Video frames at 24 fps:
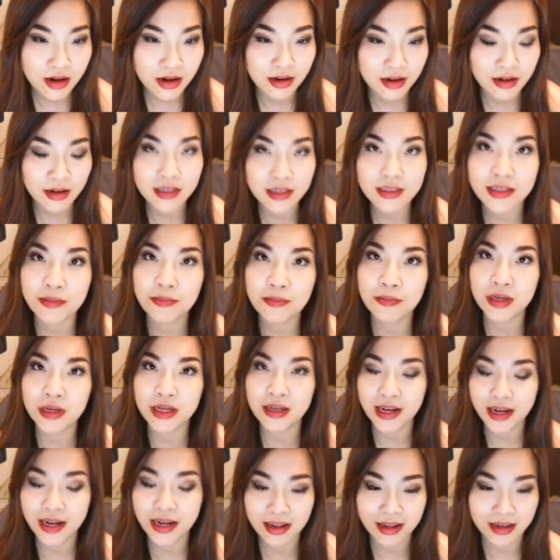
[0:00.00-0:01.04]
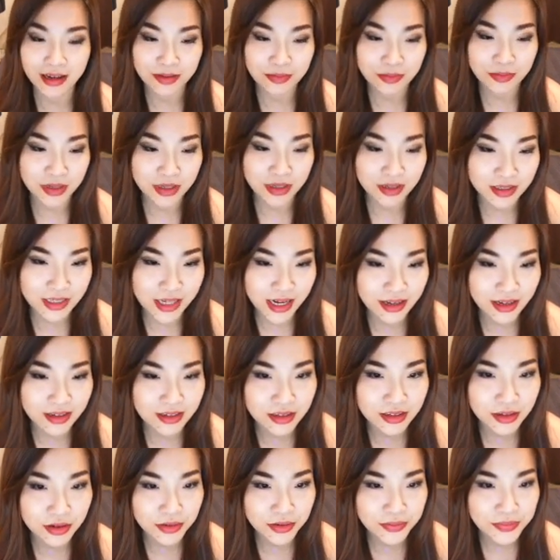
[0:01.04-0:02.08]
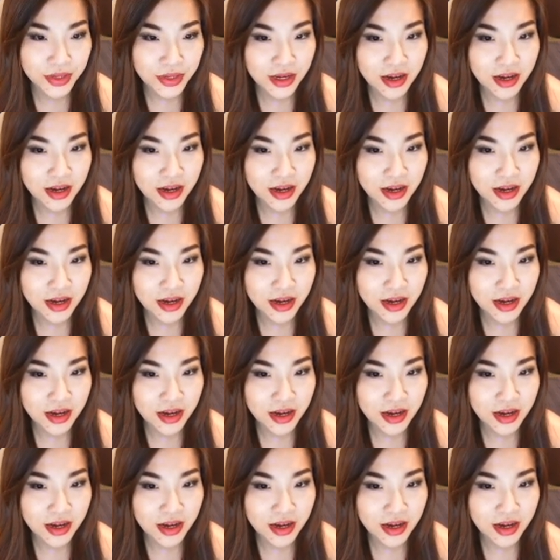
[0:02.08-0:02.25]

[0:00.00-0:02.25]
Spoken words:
except me, I like being tan, so.